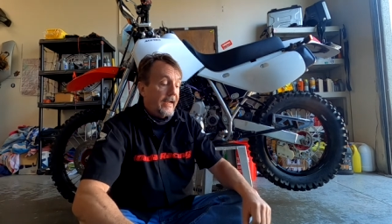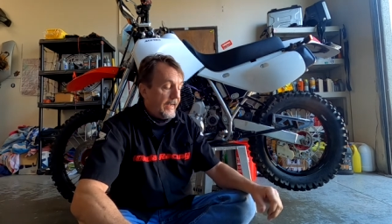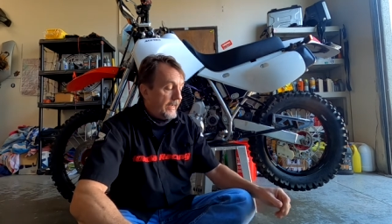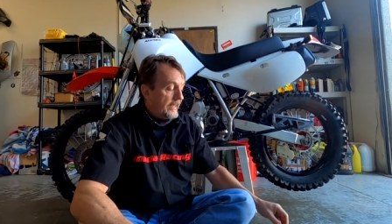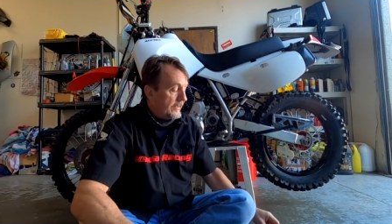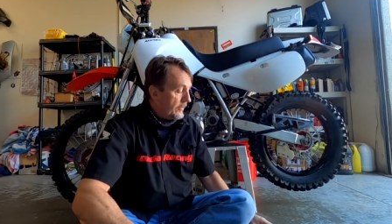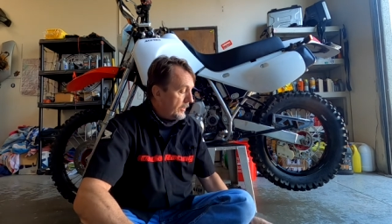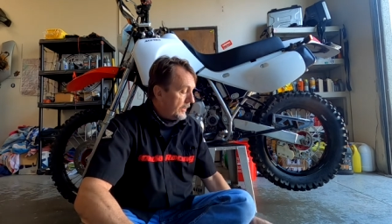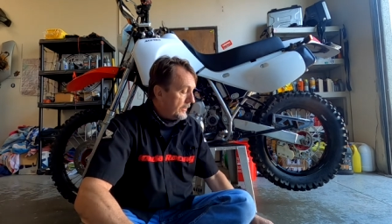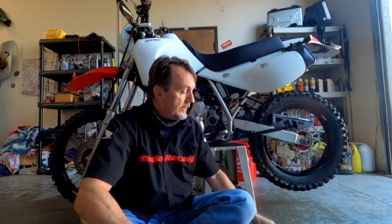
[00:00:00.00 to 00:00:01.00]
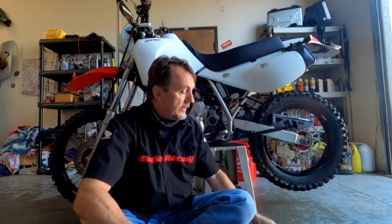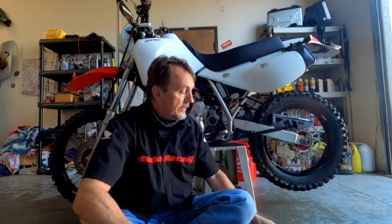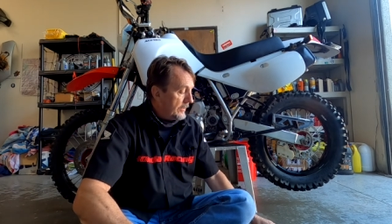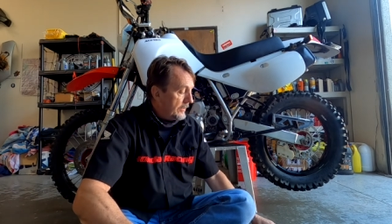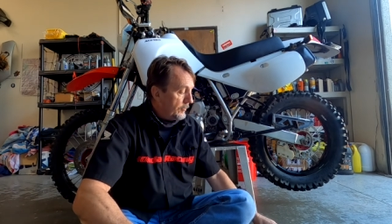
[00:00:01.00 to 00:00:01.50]
And
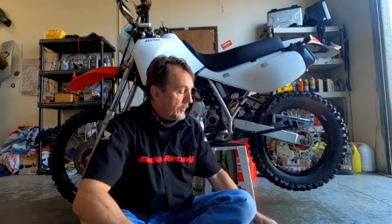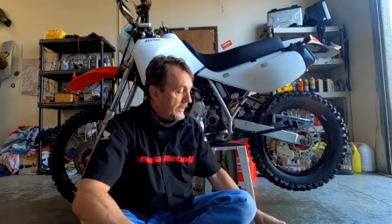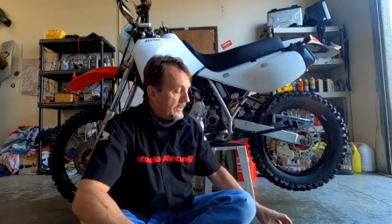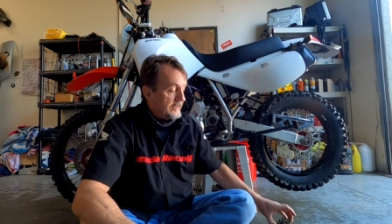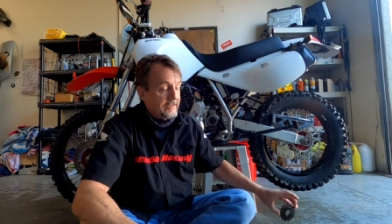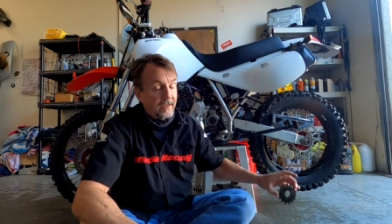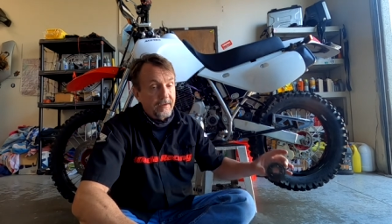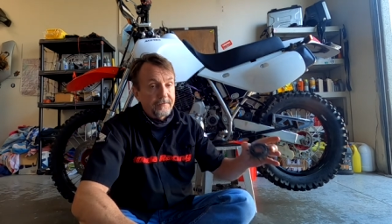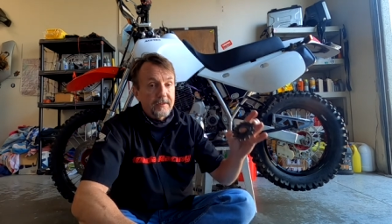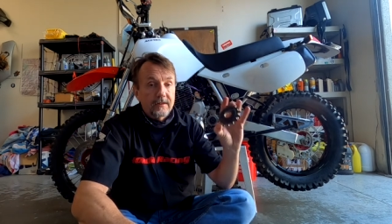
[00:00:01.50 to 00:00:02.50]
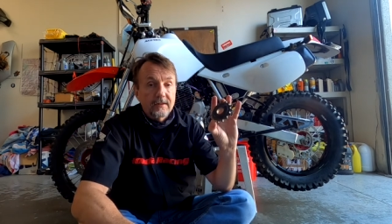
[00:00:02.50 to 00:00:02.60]
with a soft